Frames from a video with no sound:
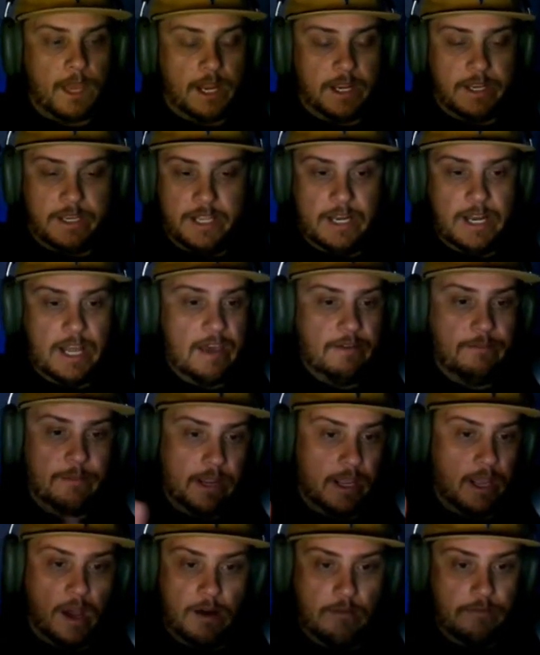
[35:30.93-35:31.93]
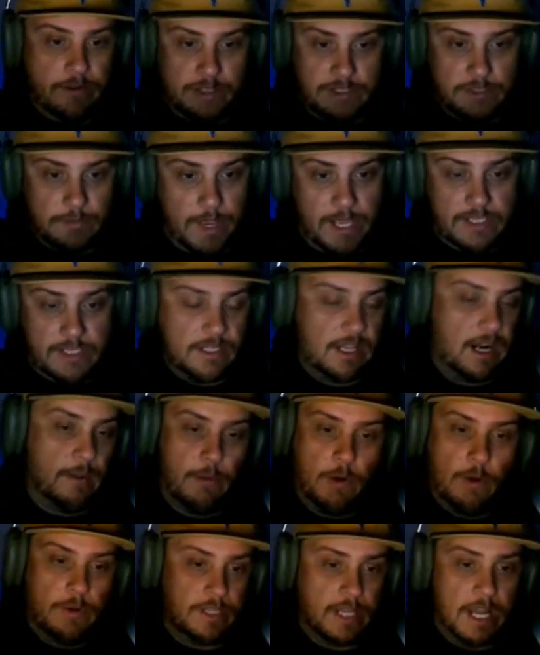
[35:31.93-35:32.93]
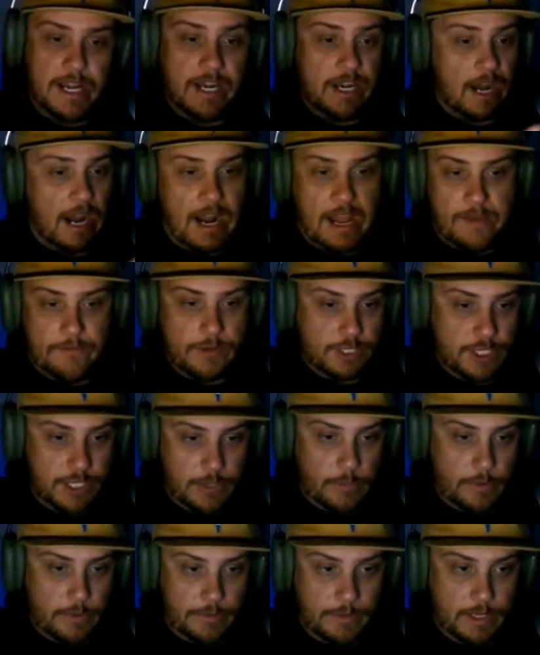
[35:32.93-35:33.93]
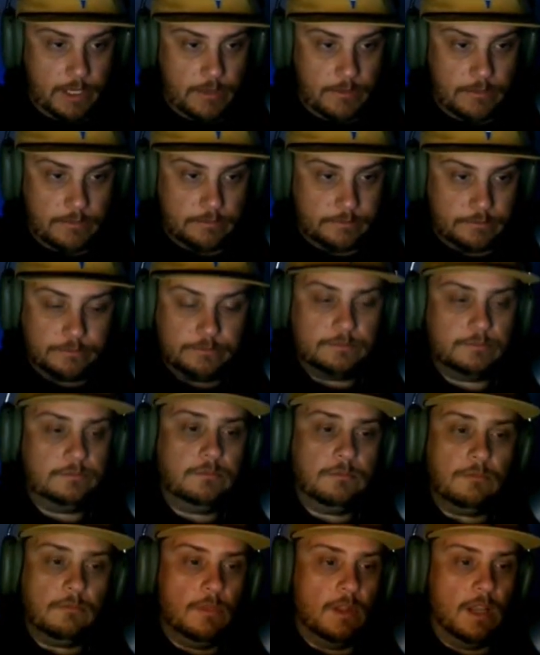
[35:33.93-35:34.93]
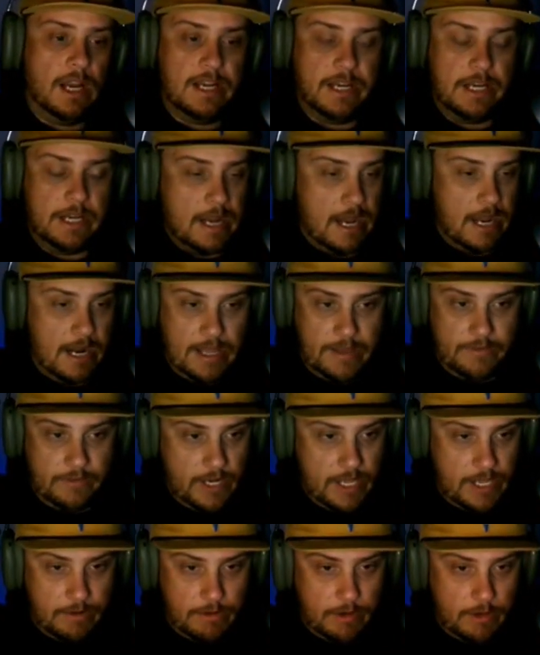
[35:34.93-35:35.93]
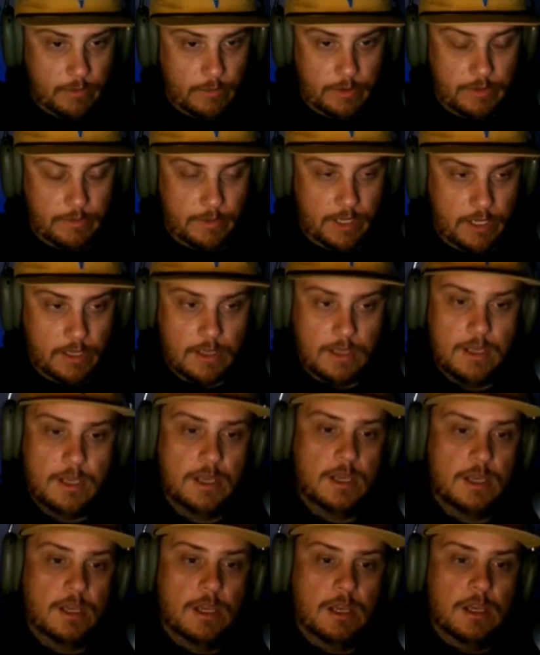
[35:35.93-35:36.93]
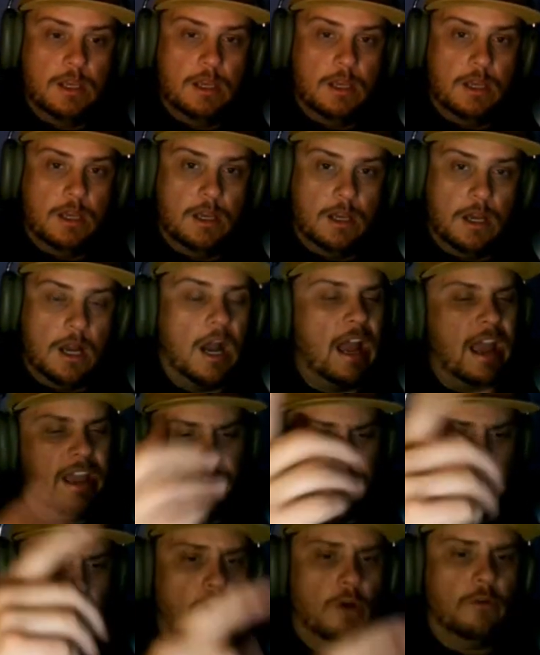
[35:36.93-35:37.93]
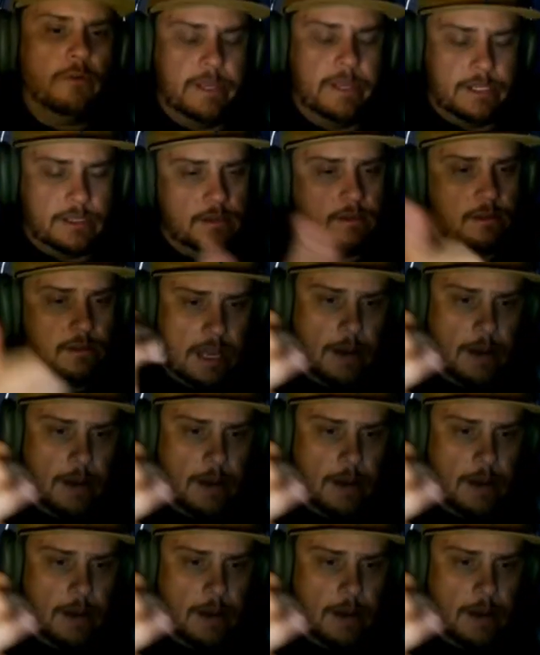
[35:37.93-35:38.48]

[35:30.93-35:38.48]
I didn't have my confidence baits that I'm always. I did not have a jig with me. I did not have a Ned rig with me. I had the Gobius.